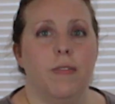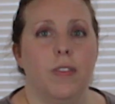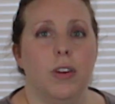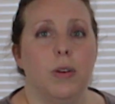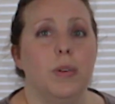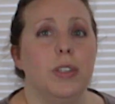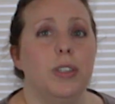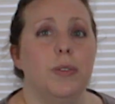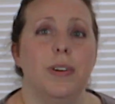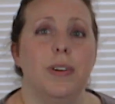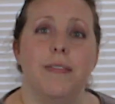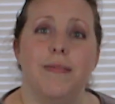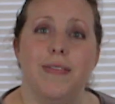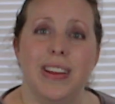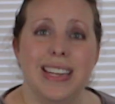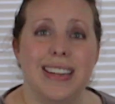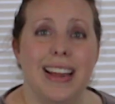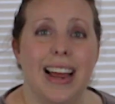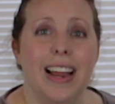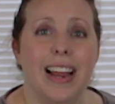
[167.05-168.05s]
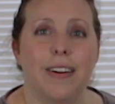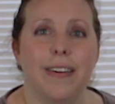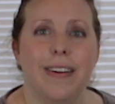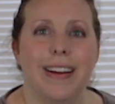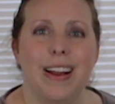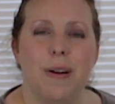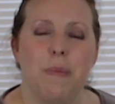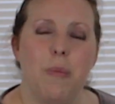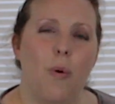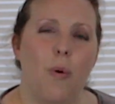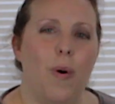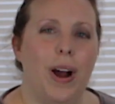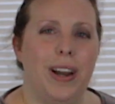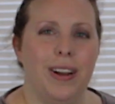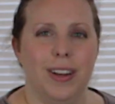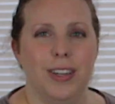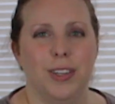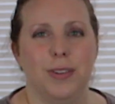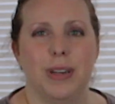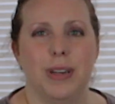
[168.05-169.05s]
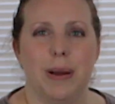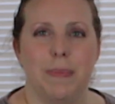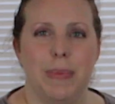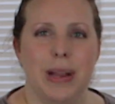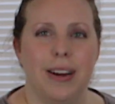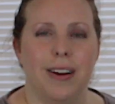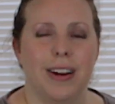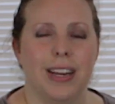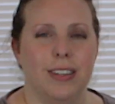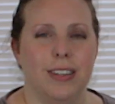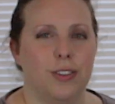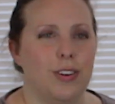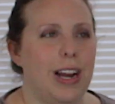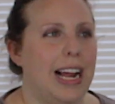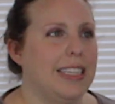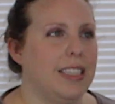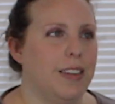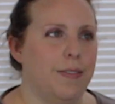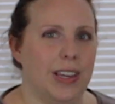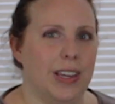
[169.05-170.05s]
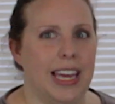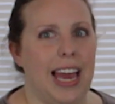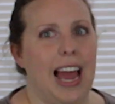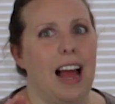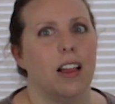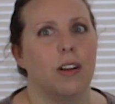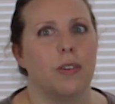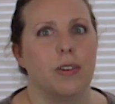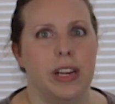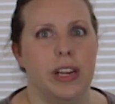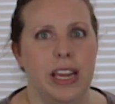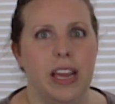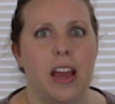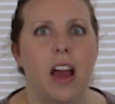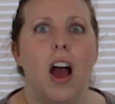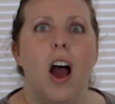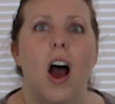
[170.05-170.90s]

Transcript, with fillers: If you would do it in Venn diagram, why not do a compare and contrast of a gallery